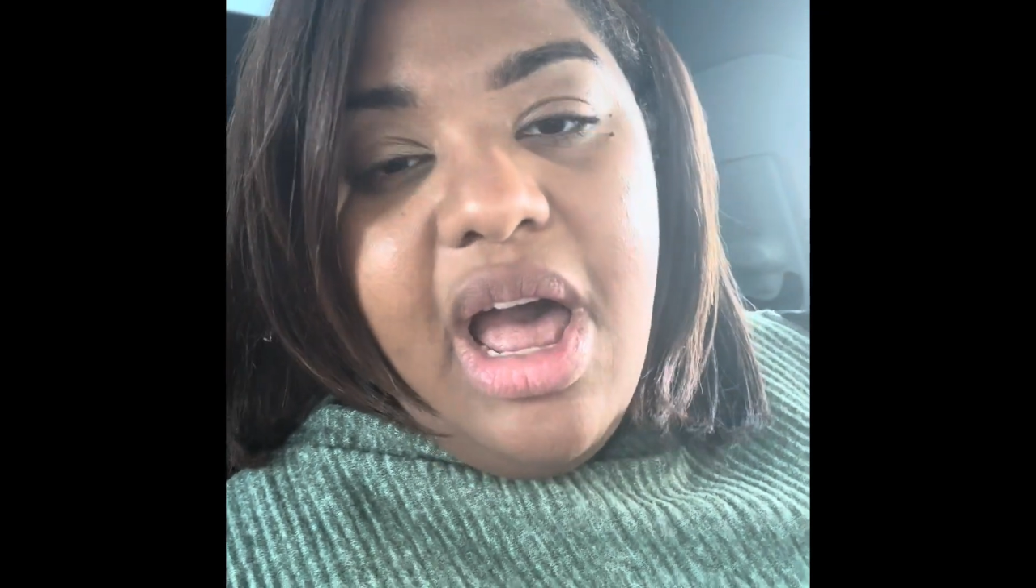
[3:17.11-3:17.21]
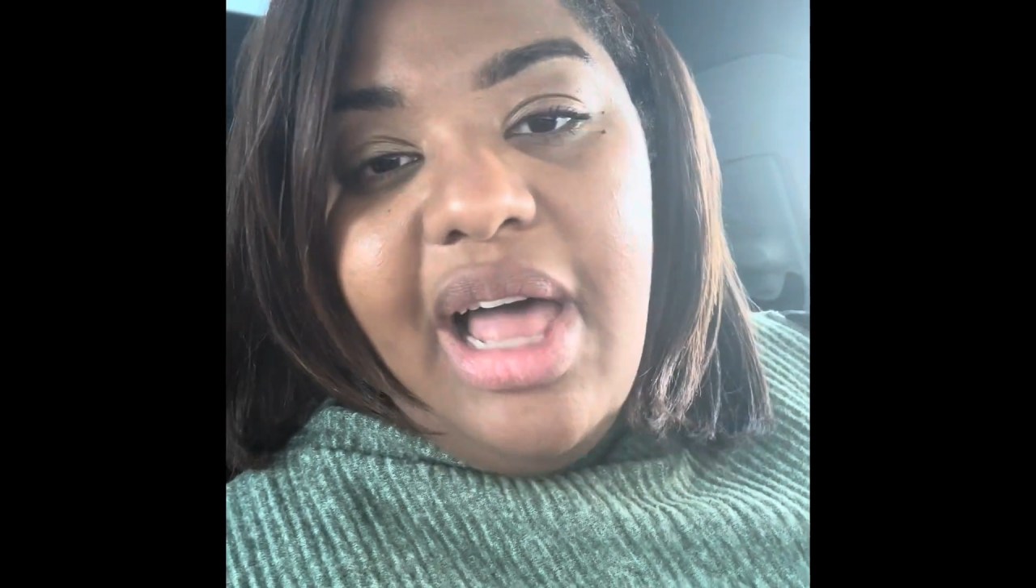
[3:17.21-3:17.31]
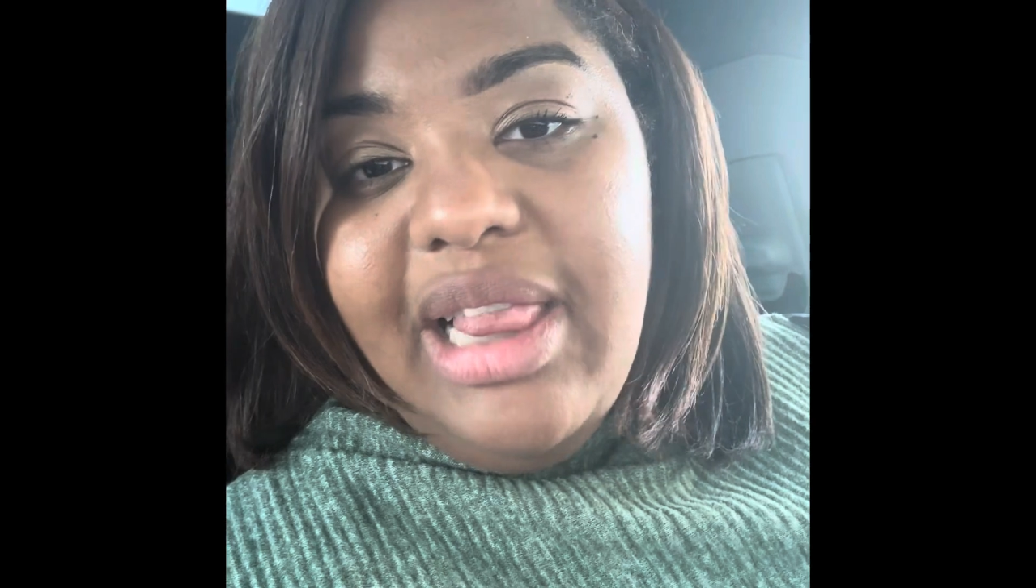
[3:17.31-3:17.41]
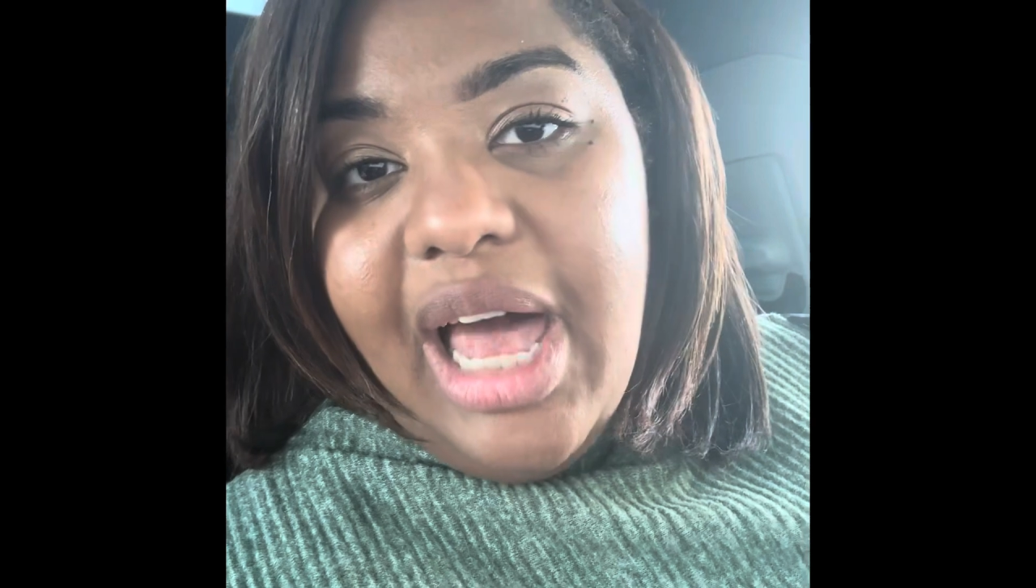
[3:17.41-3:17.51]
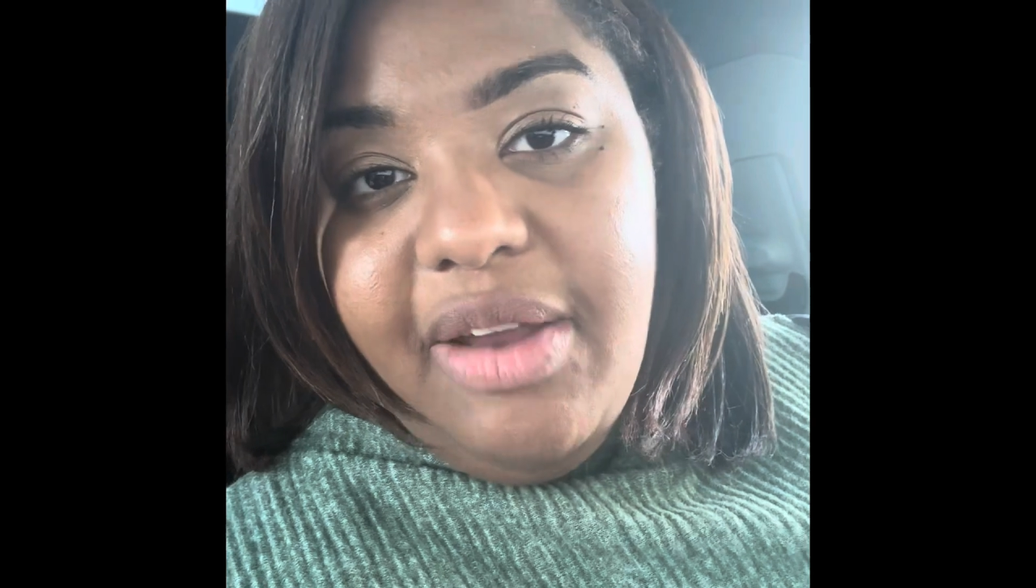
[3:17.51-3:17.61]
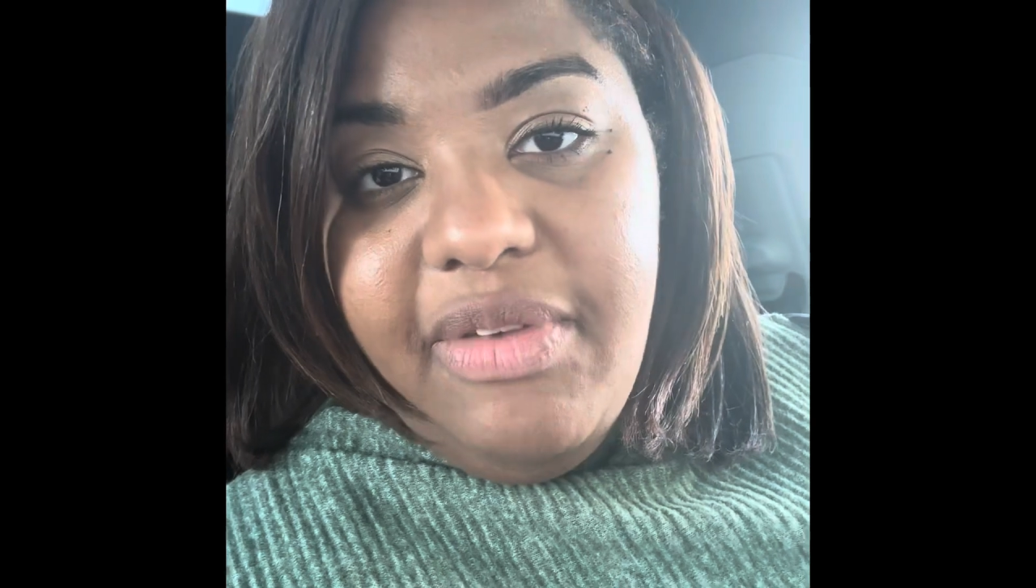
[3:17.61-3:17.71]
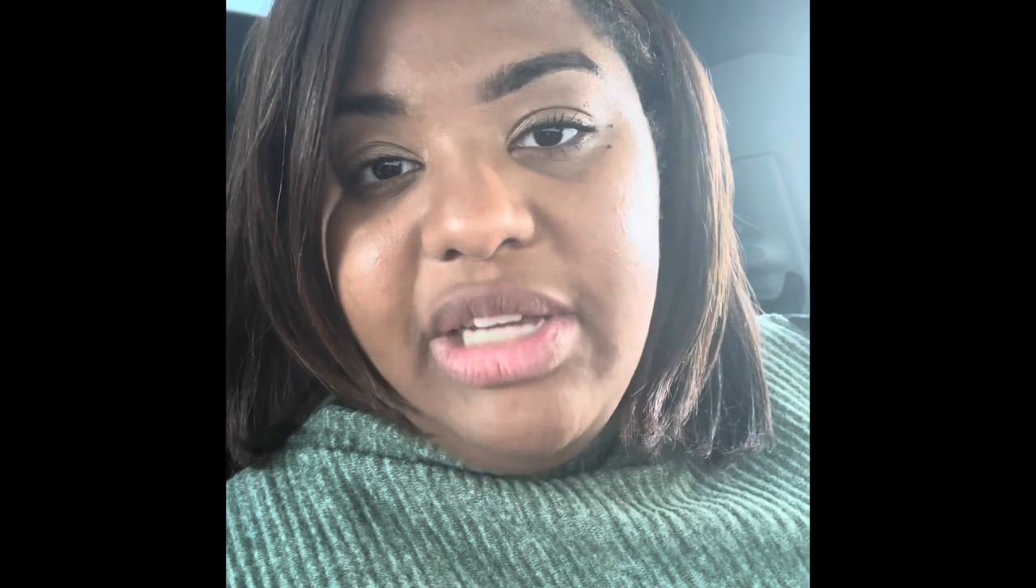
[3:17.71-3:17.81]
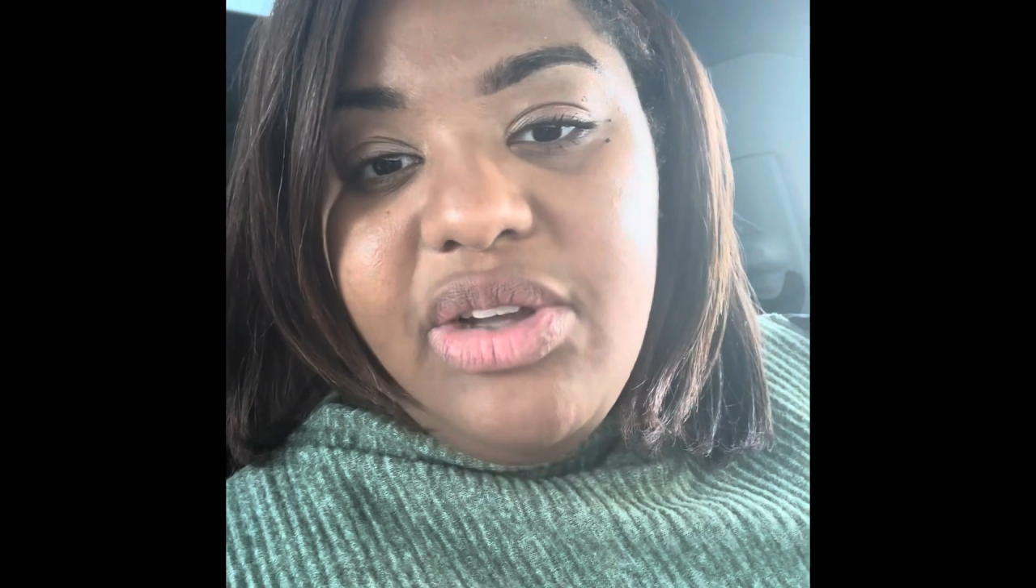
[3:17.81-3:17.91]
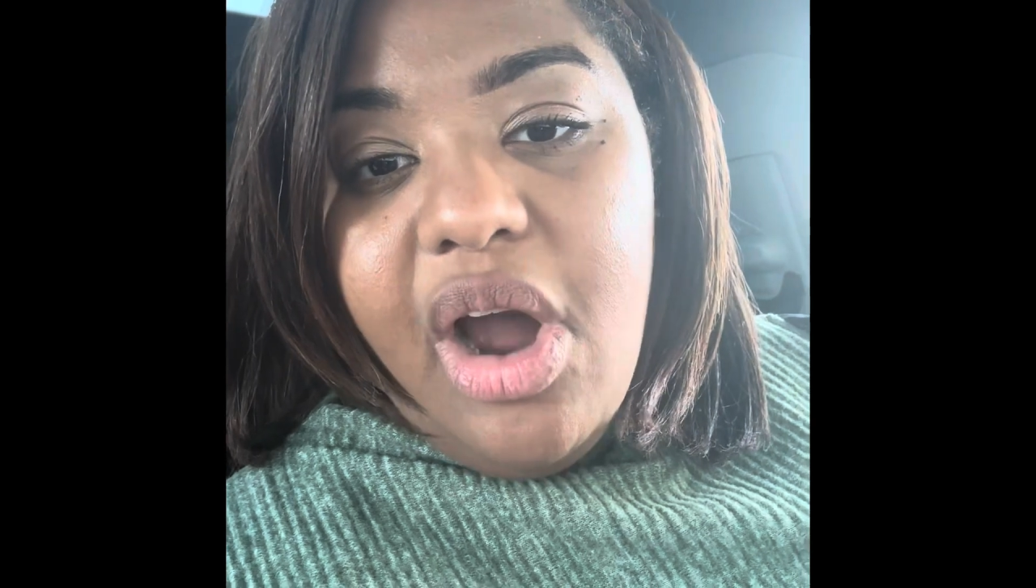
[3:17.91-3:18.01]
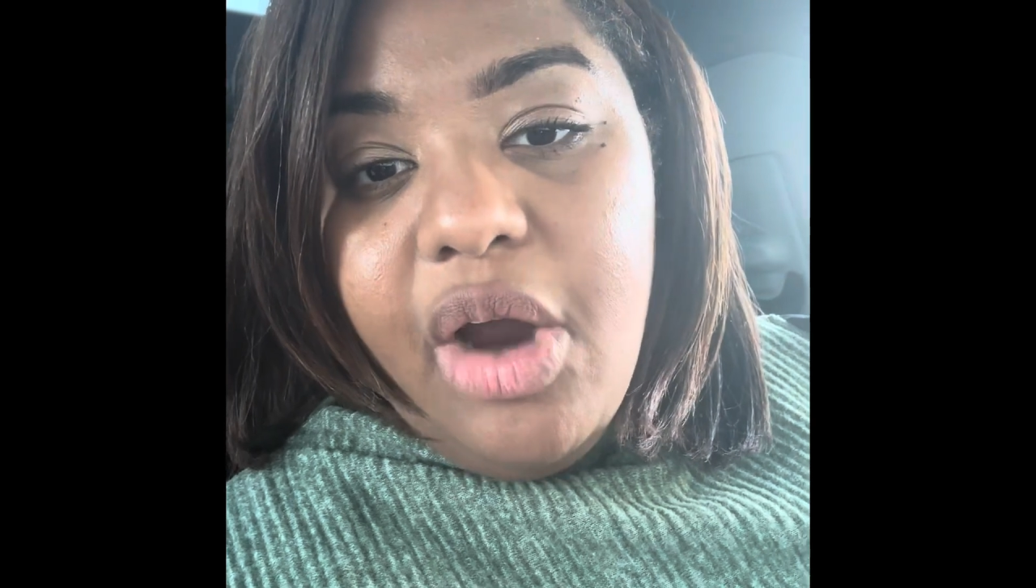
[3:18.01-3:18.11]
A lot of
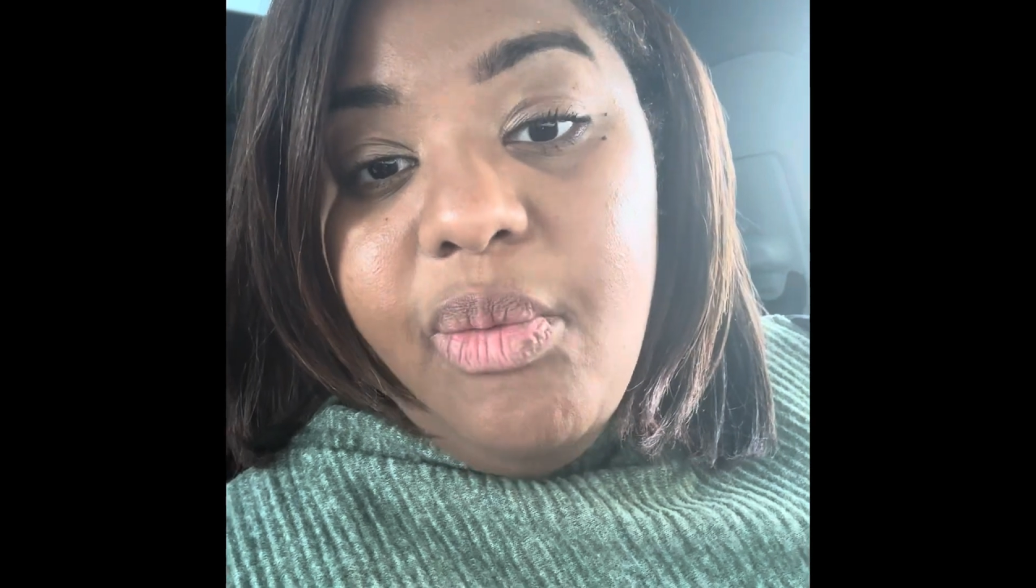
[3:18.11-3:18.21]
us are